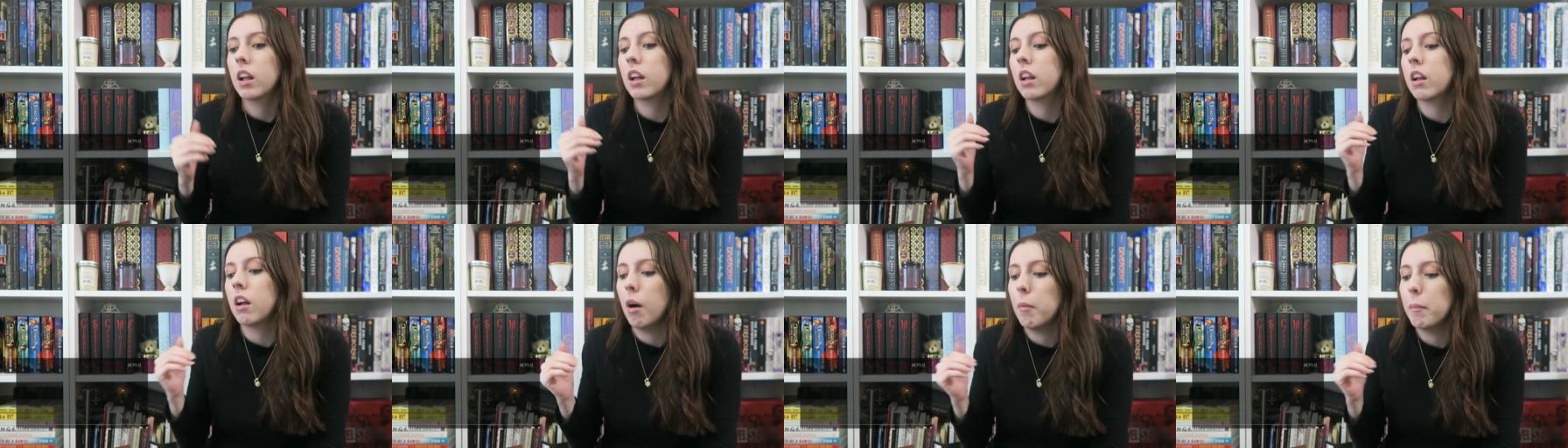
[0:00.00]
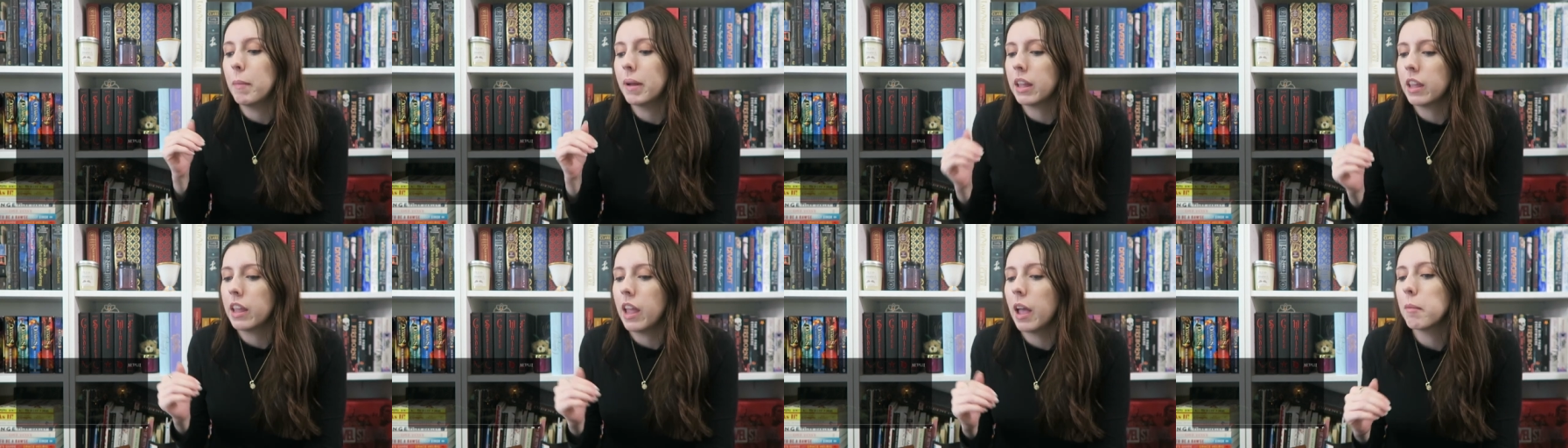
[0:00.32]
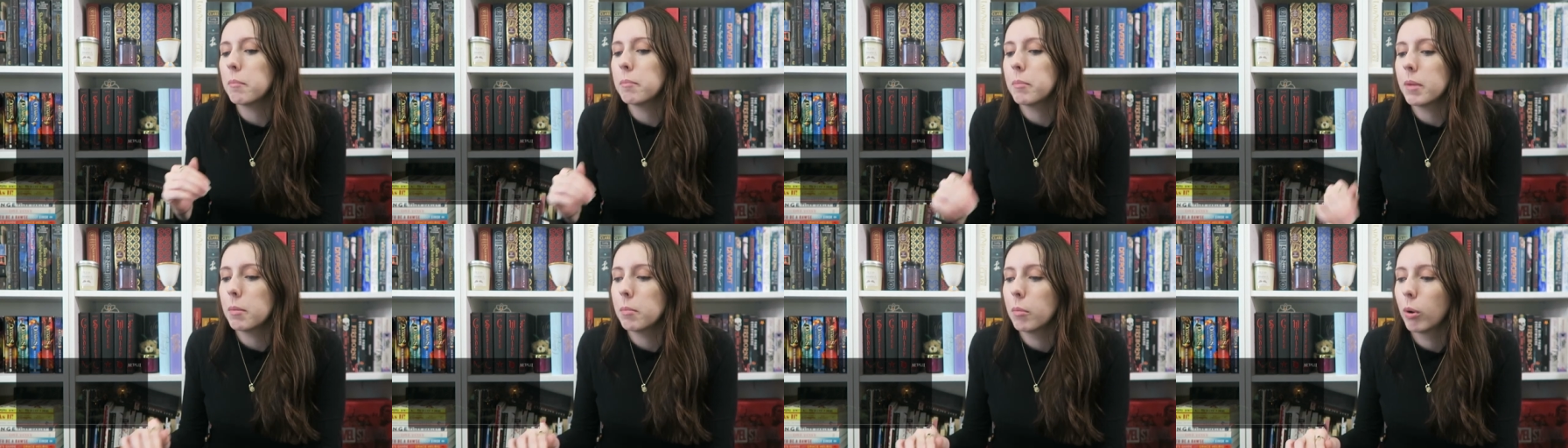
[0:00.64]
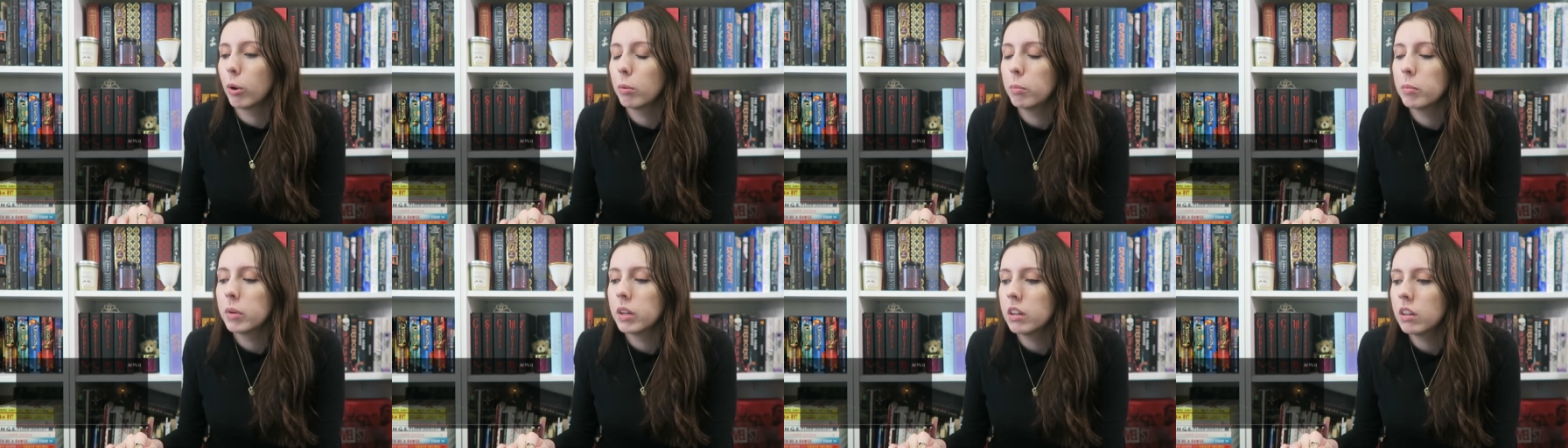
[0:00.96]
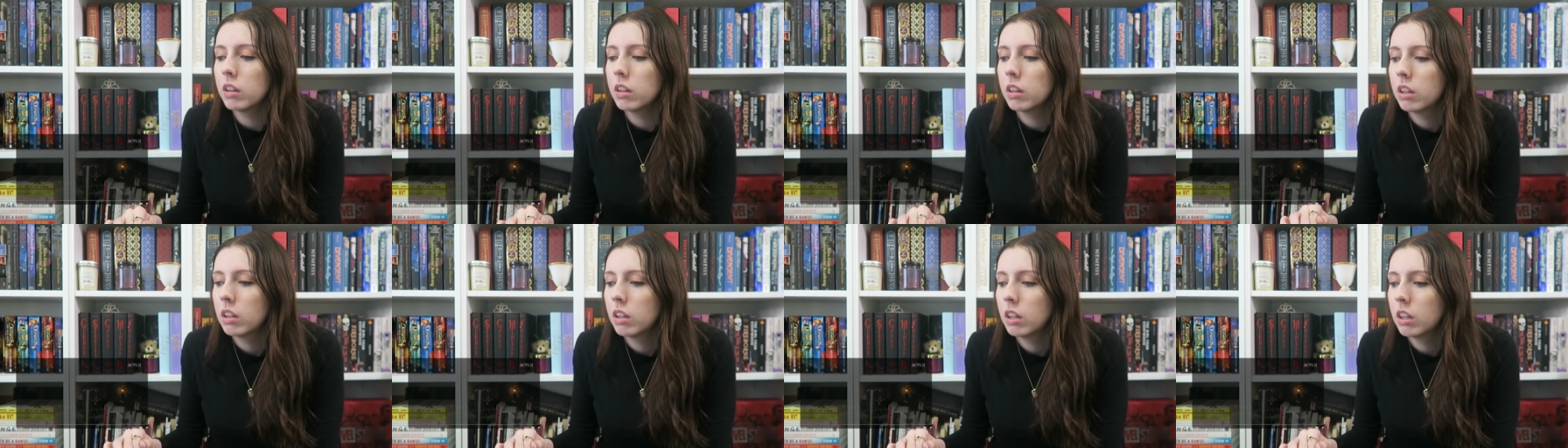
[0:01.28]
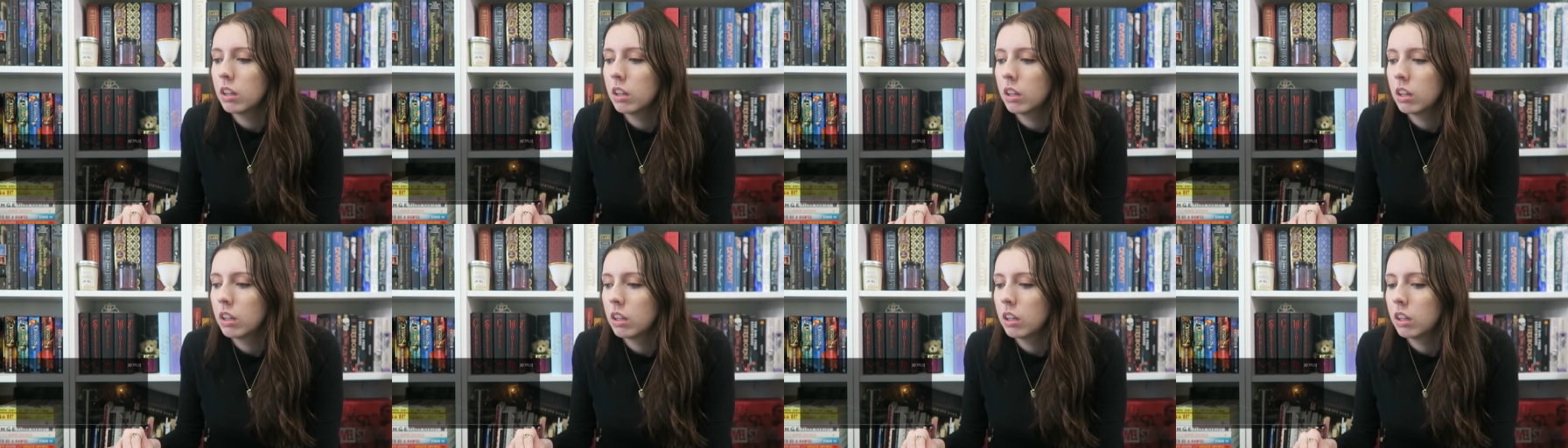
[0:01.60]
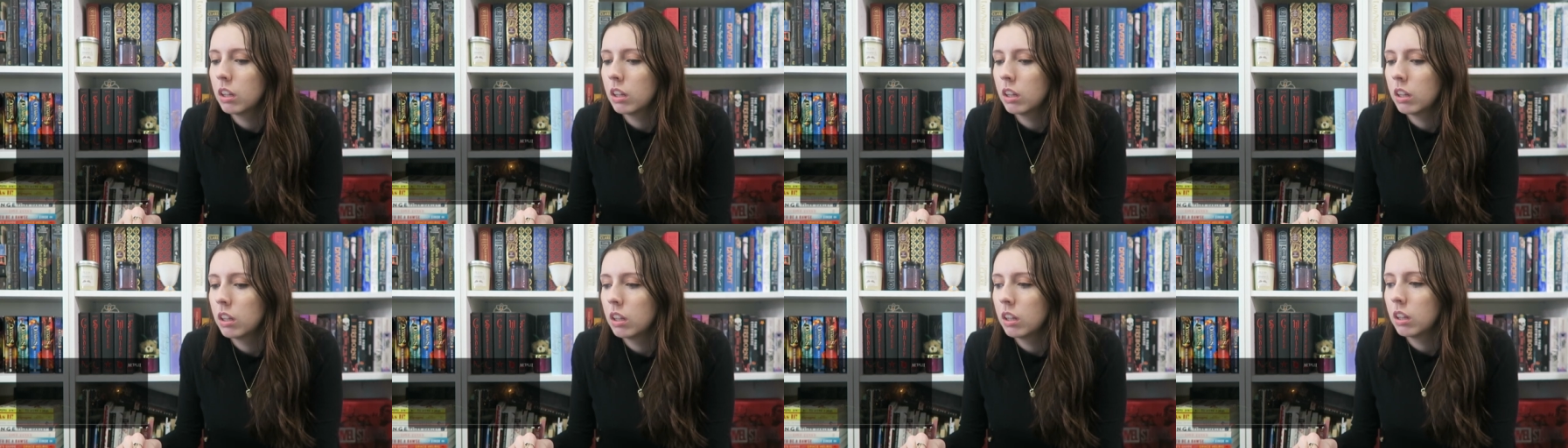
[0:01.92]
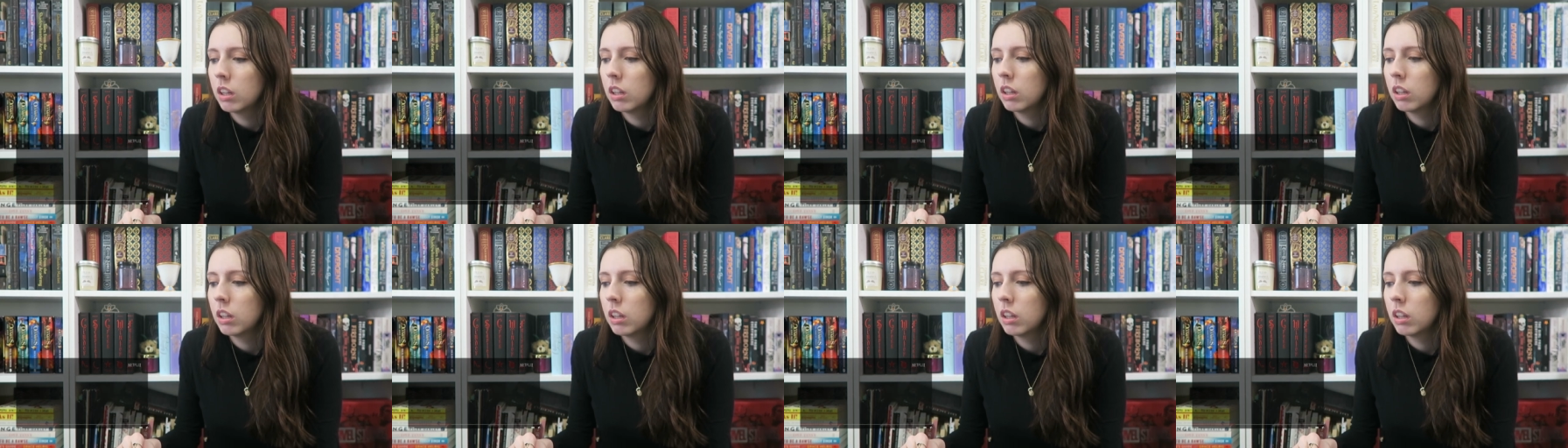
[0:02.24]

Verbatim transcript: come and get me moment? The